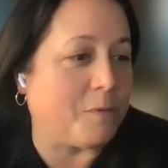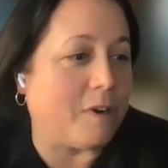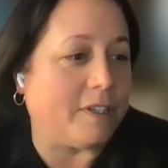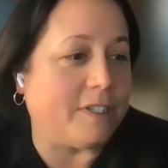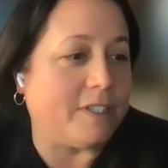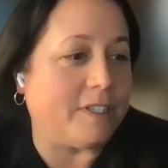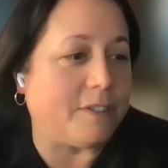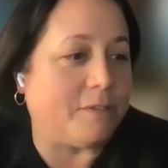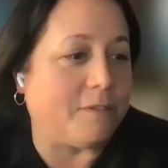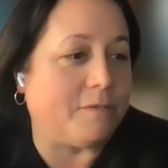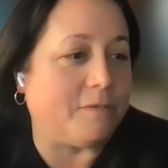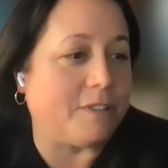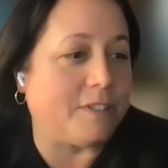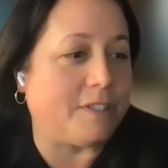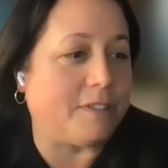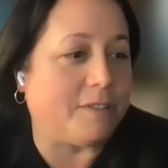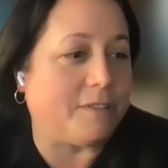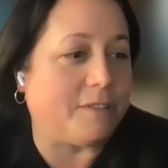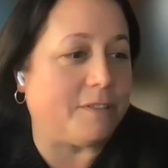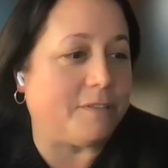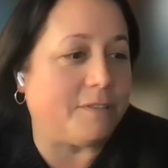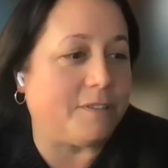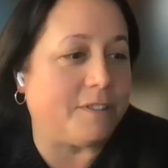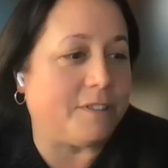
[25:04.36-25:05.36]
one to
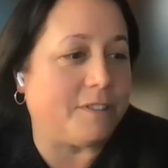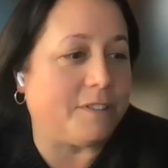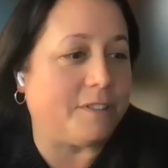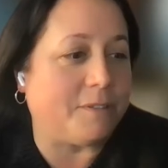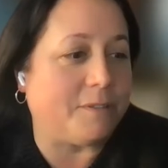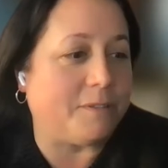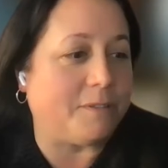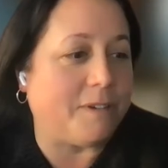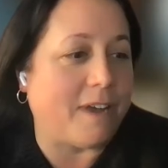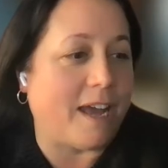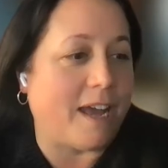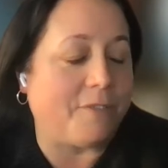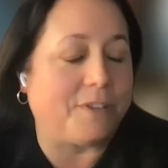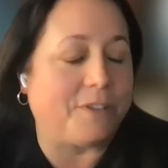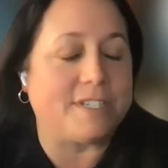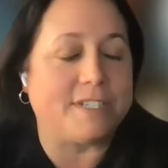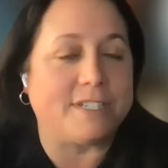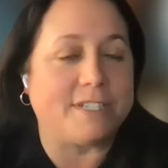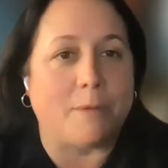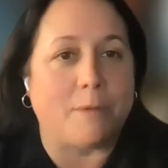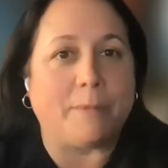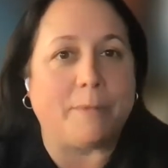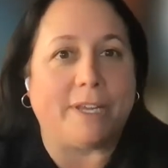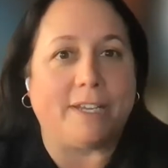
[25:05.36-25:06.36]
have the
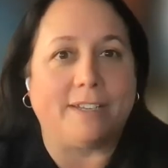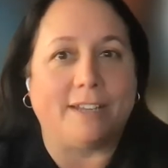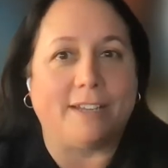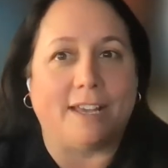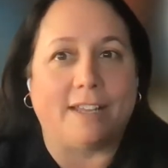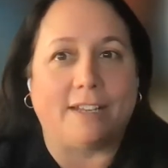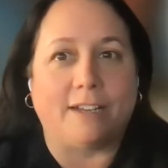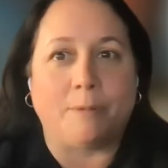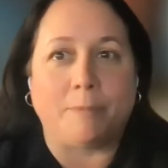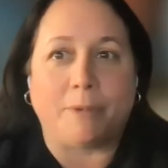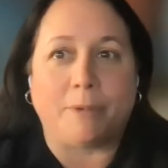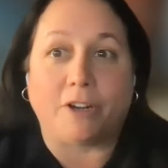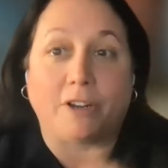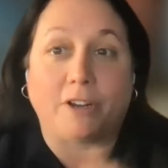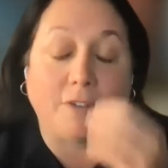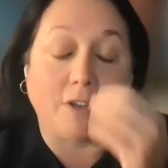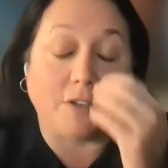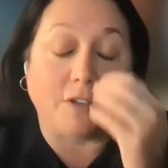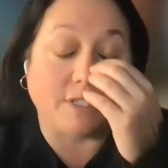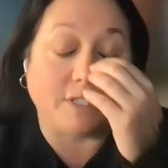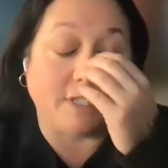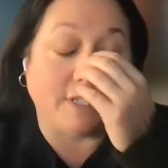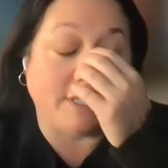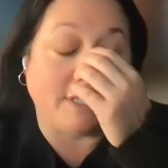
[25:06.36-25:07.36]
summit at America
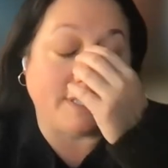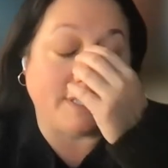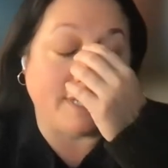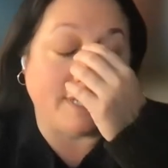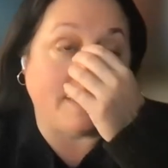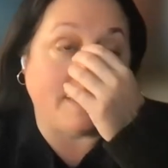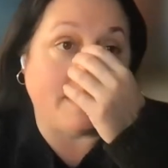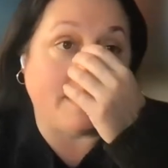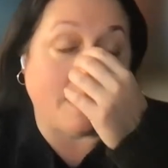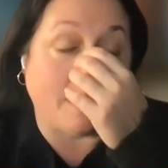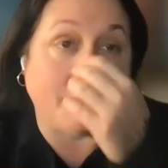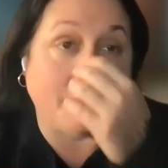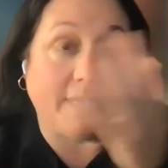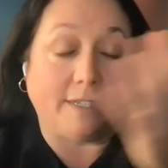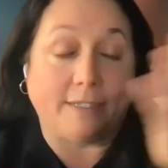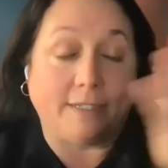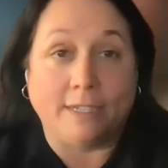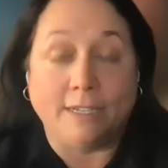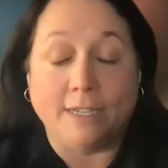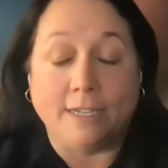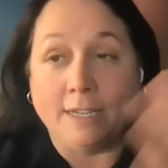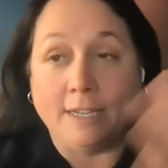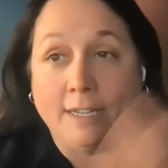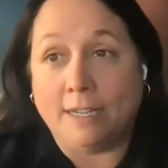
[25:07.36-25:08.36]
Votes, and the state summit
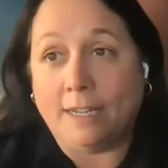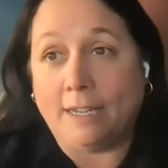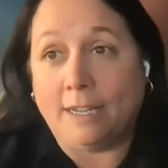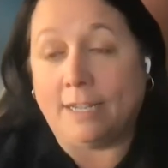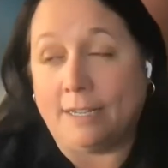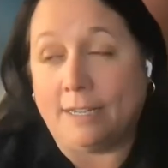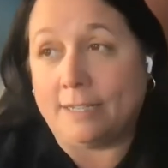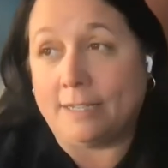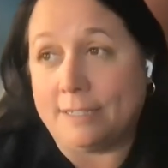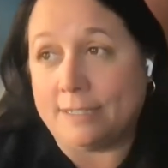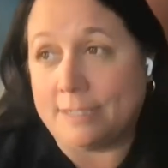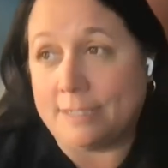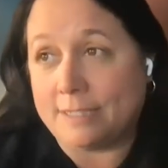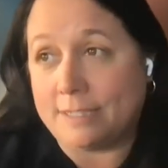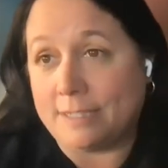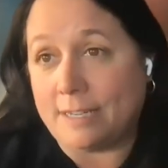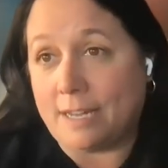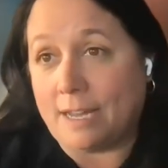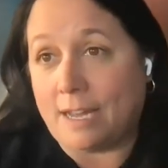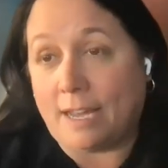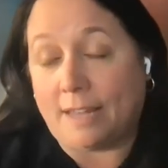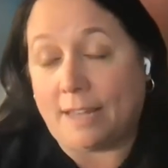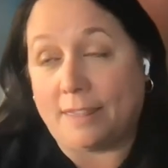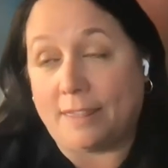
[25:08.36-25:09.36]
is,
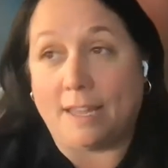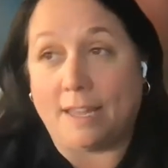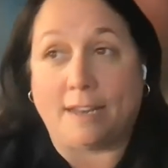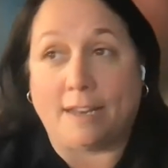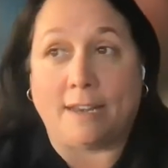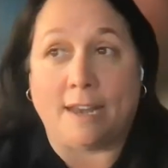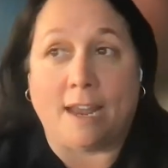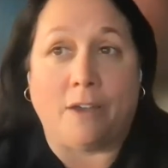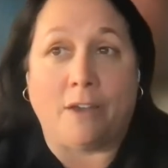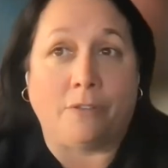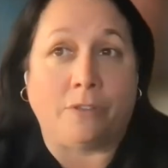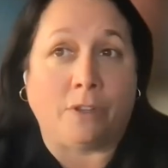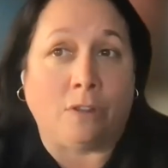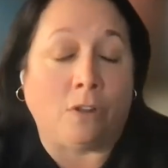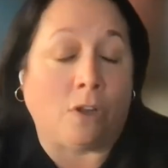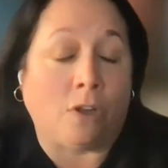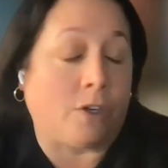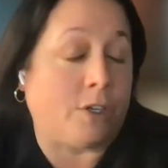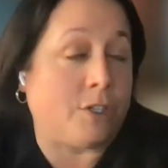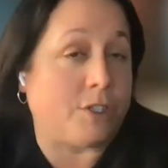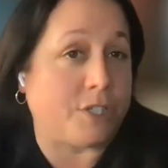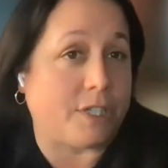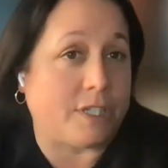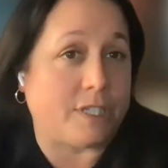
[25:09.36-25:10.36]
I think, now the
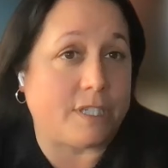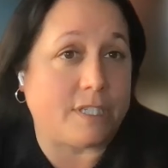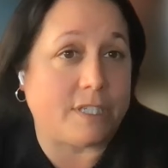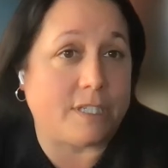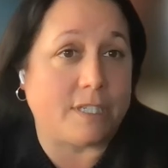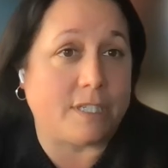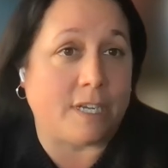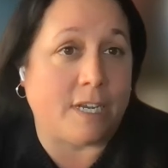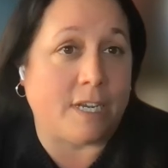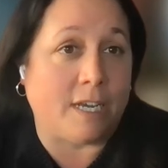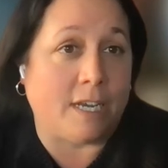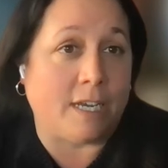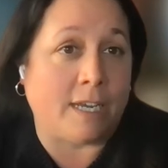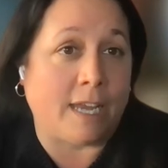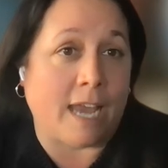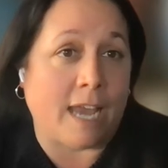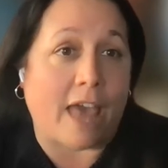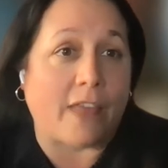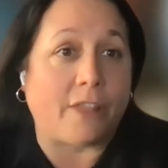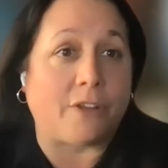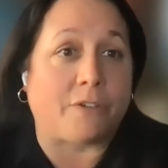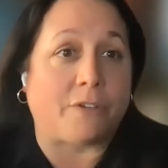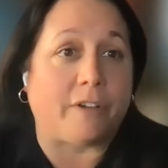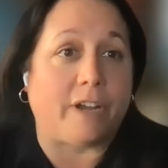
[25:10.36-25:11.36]
largest
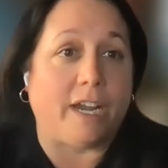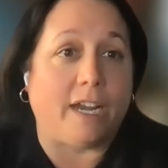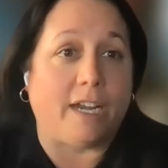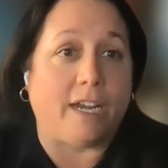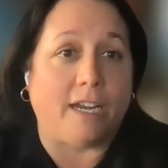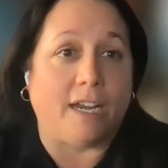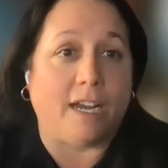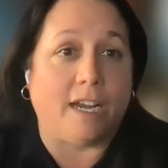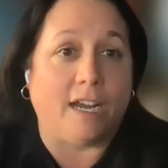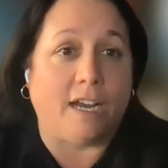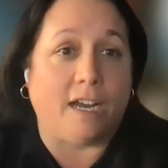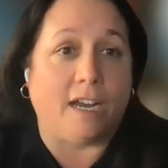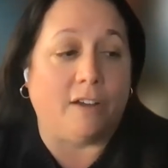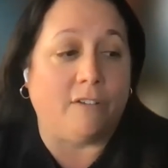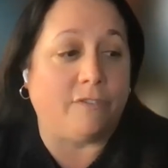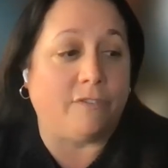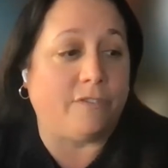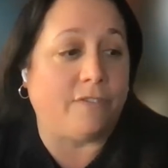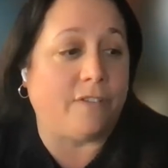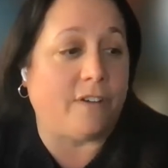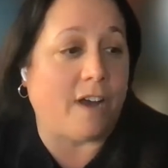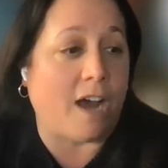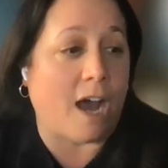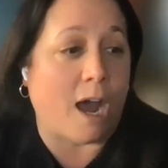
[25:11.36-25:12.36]
gathering of
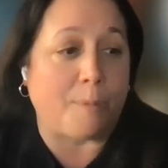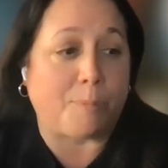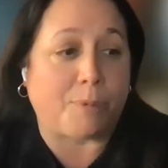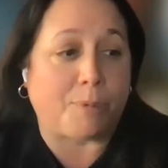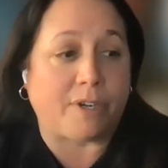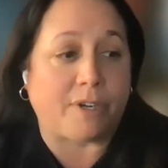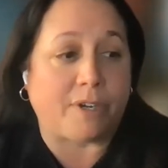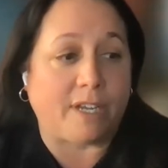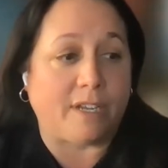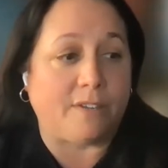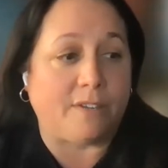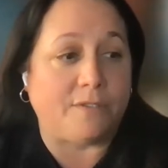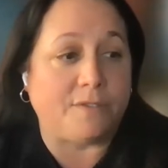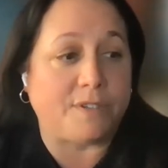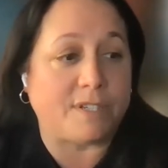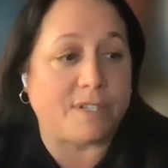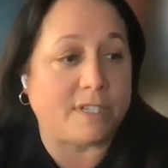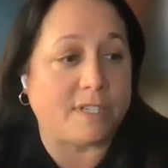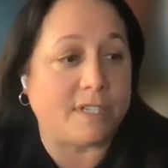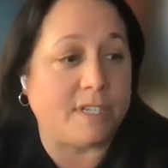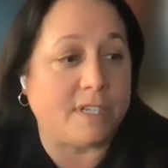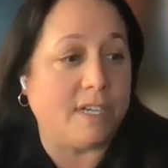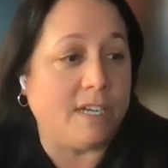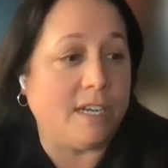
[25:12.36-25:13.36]

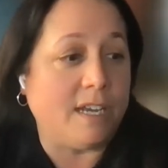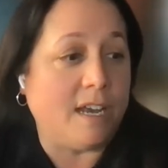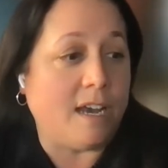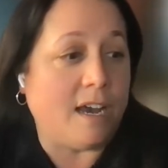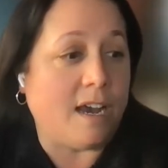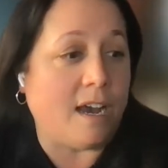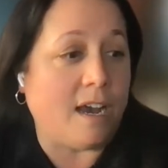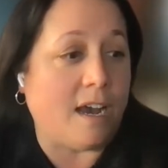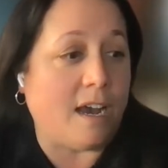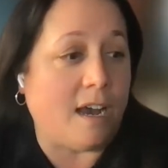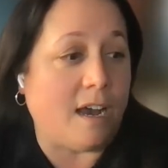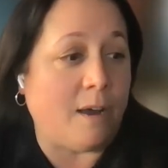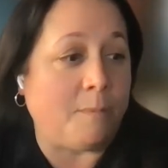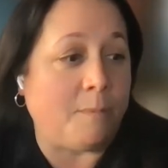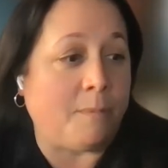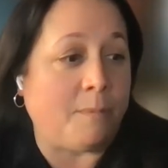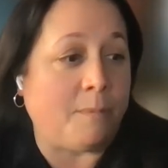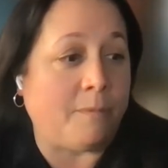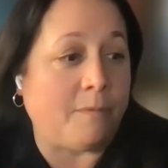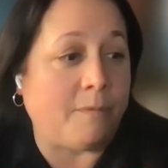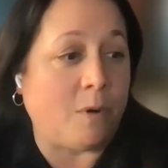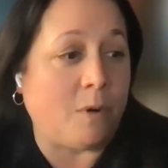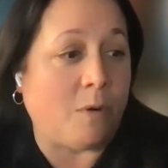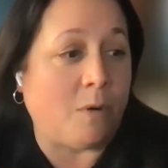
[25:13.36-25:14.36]
operatives,
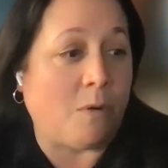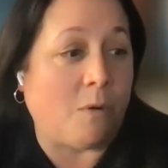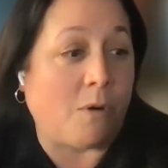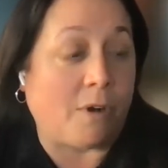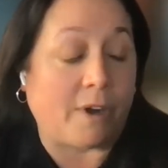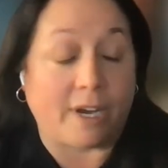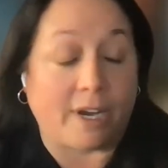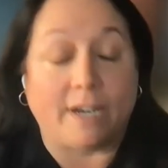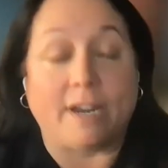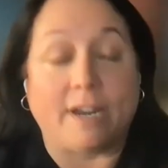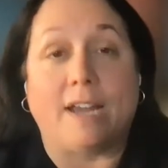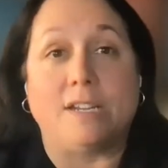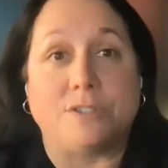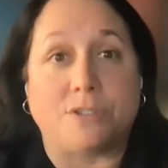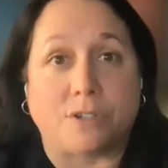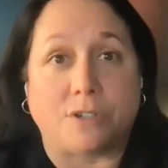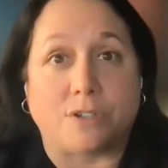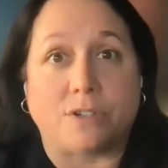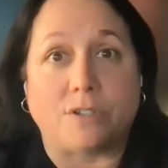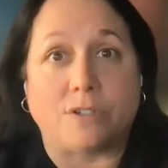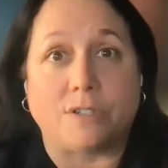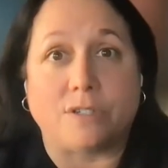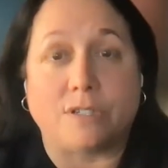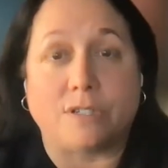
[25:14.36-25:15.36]

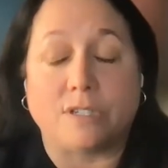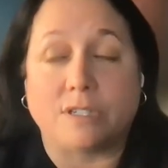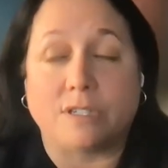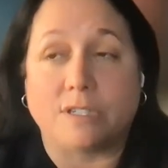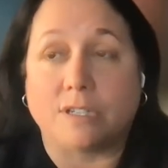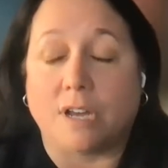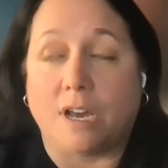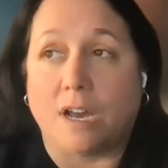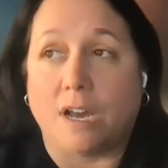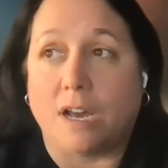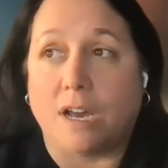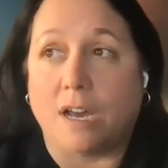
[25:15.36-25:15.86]
organizers